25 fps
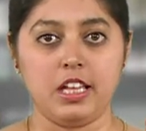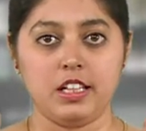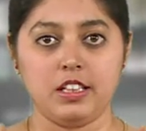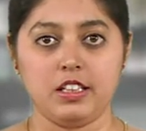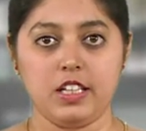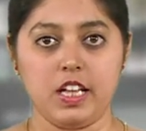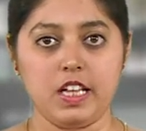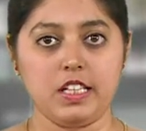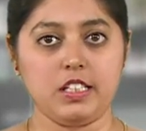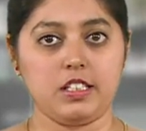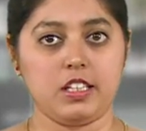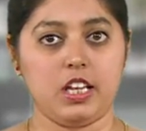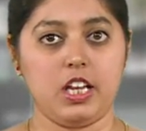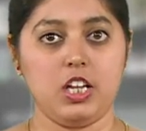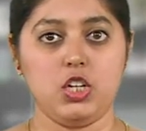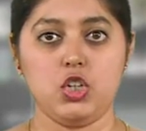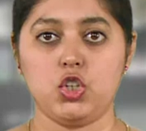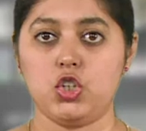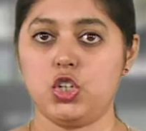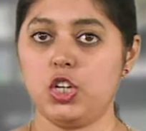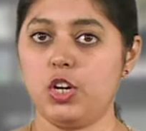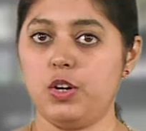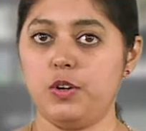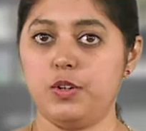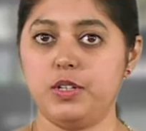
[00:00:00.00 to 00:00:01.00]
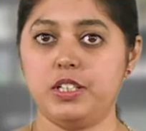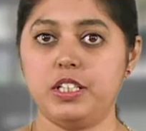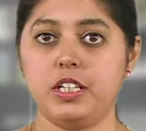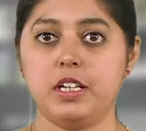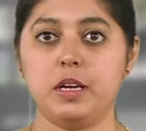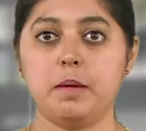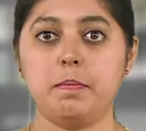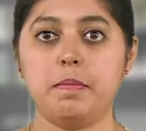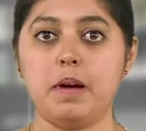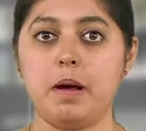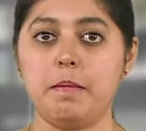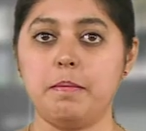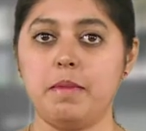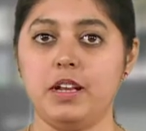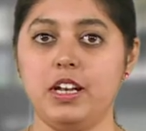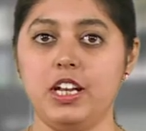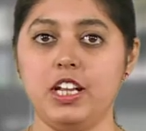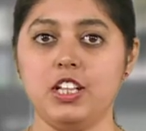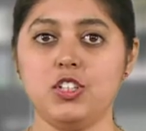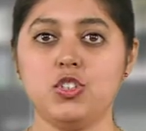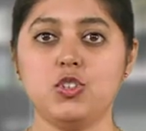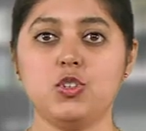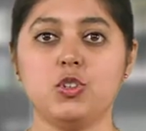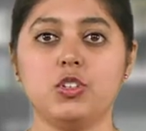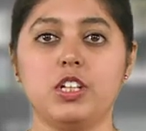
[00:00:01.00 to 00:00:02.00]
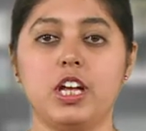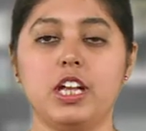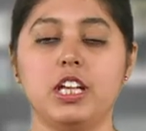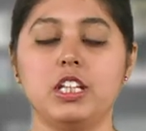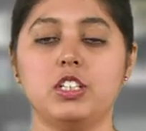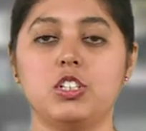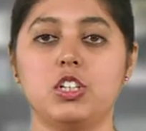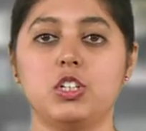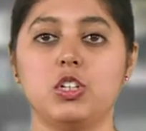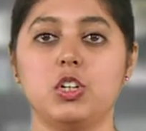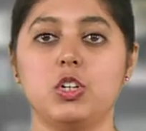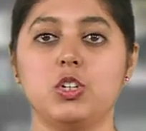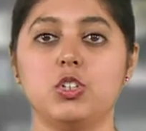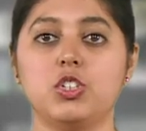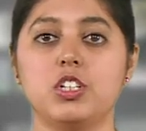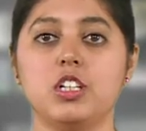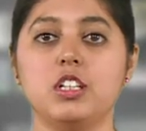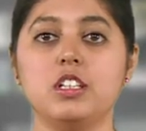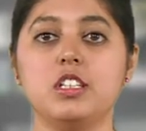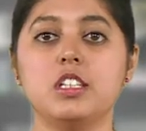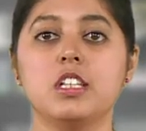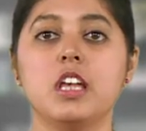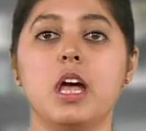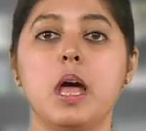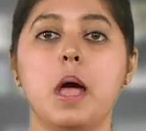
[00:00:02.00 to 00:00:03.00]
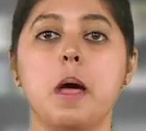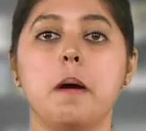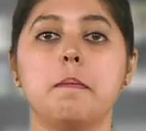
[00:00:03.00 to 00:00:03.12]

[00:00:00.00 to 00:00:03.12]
This ensured permanence to the institutions,